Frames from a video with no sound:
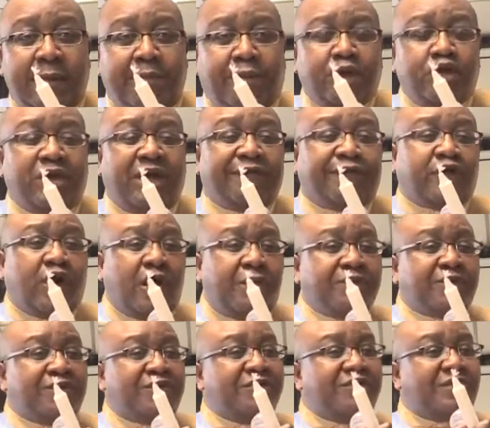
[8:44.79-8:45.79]
But you have
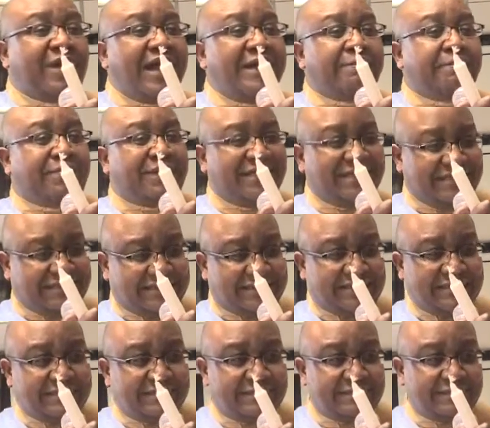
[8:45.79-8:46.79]
come to the right place.